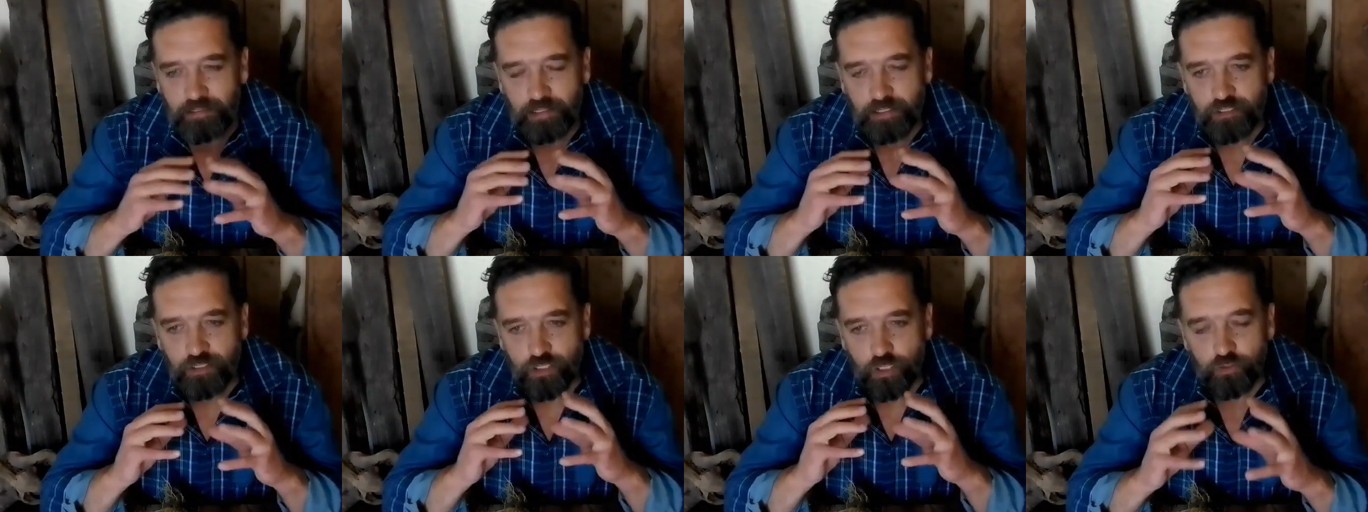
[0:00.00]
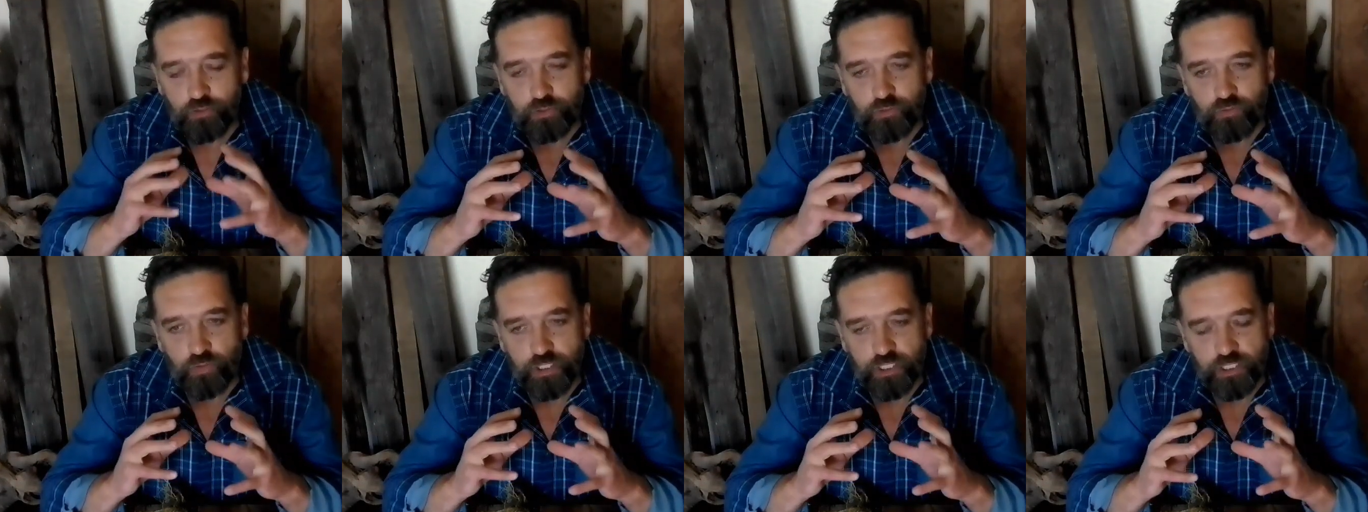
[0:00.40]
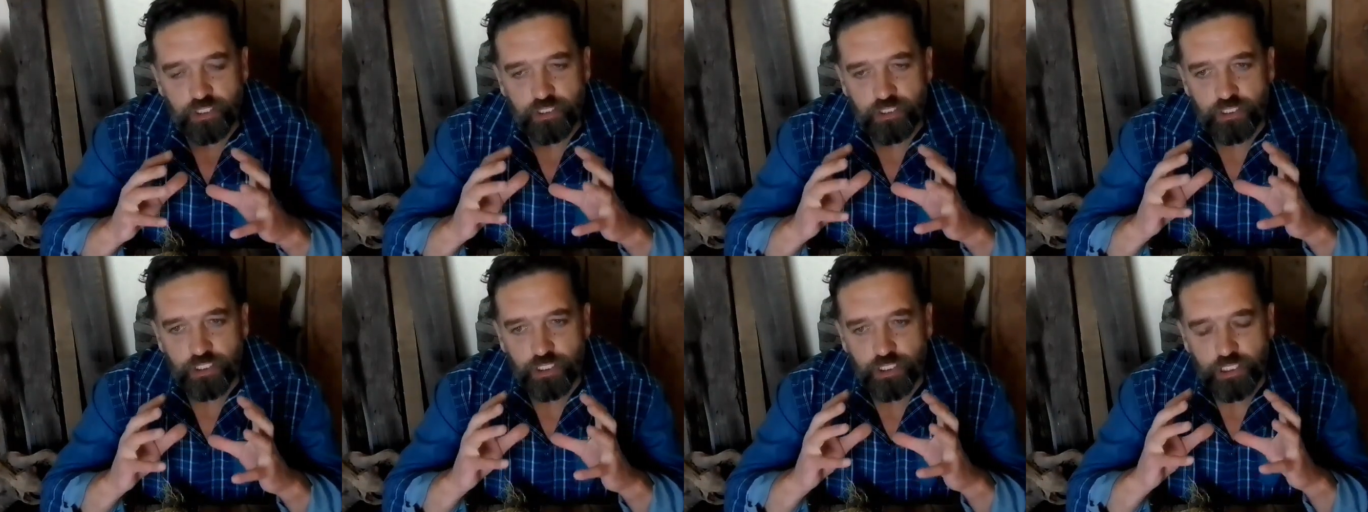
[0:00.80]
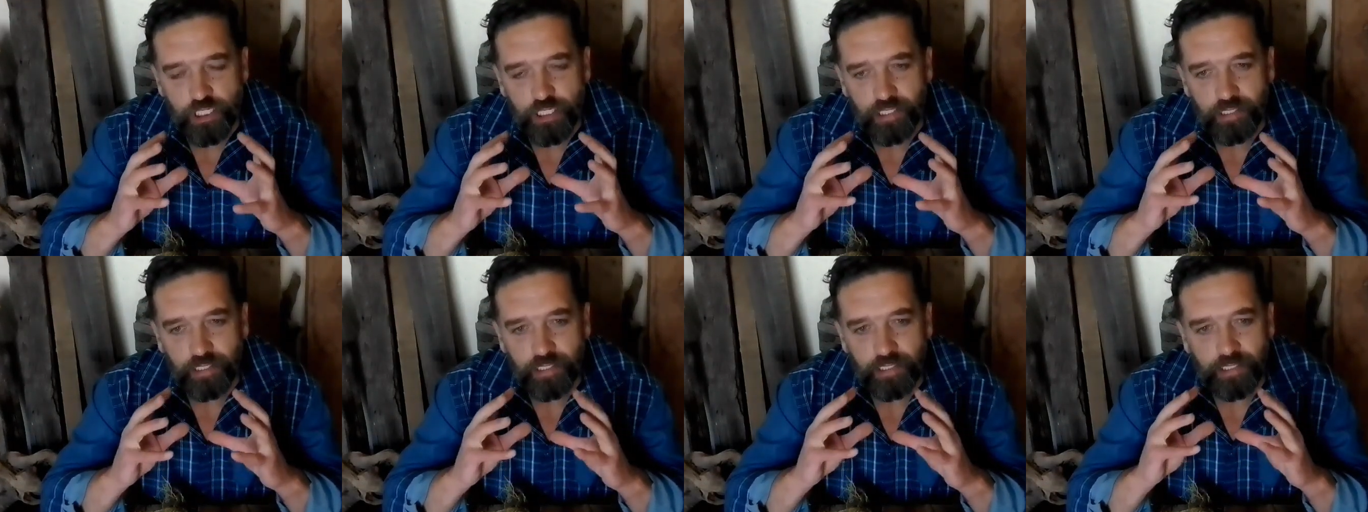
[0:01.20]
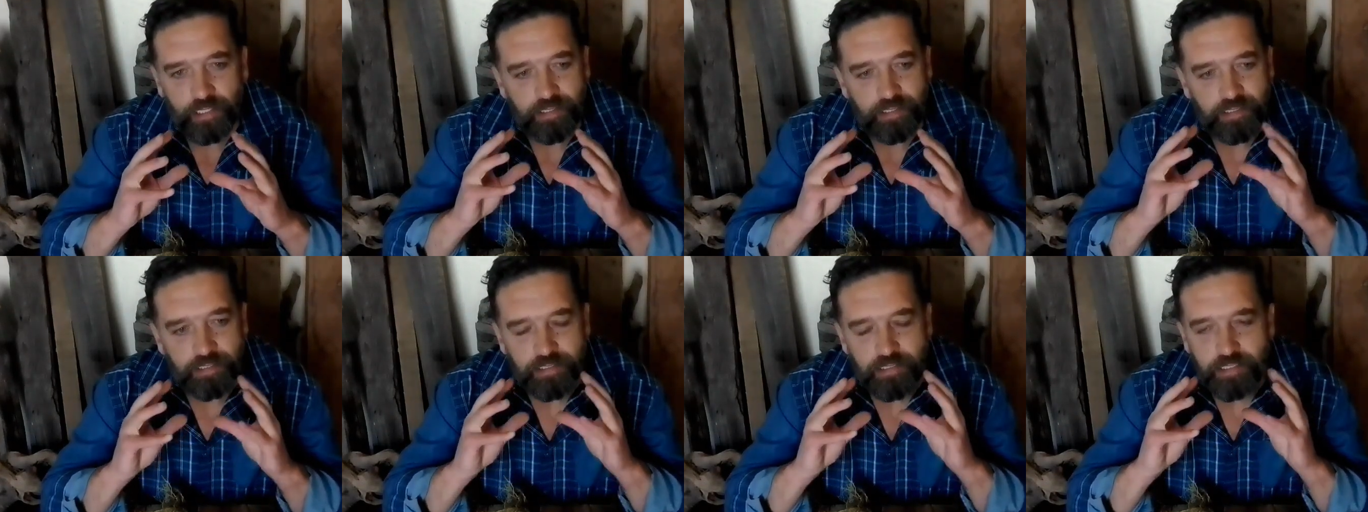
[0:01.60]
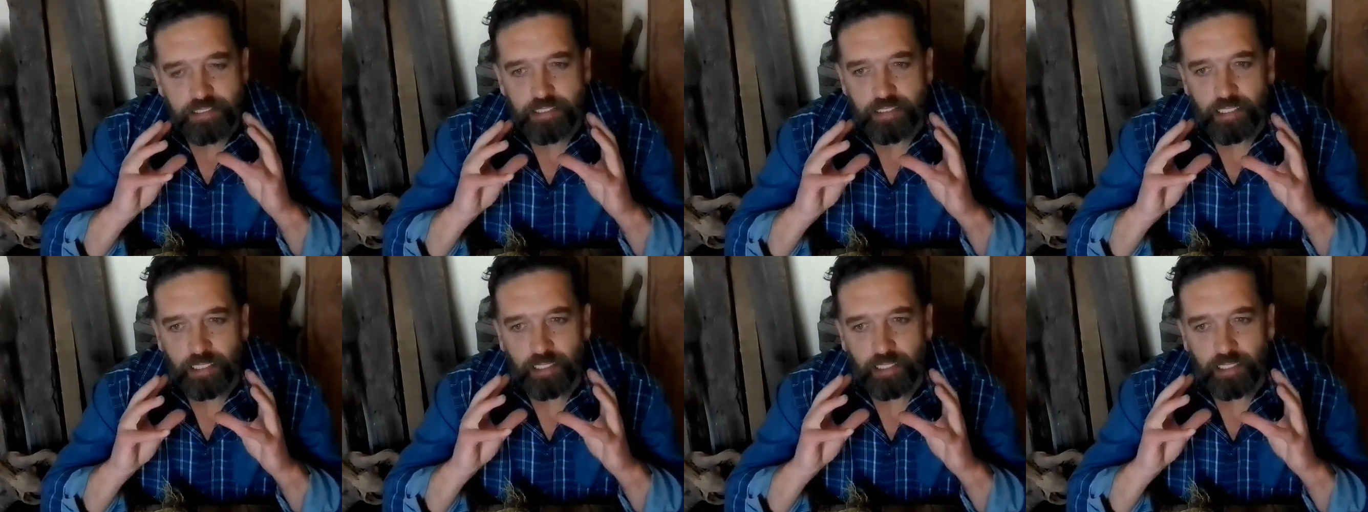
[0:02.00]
It's so nutritious, and